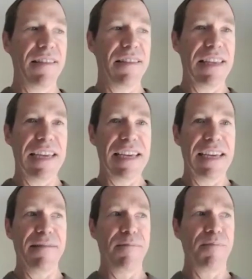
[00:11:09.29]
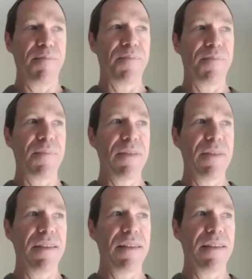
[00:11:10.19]
they
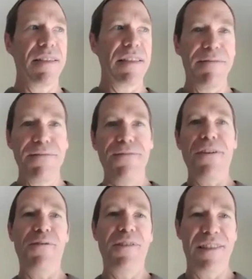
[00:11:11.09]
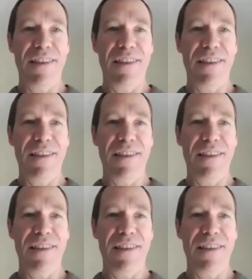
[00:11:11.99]
felt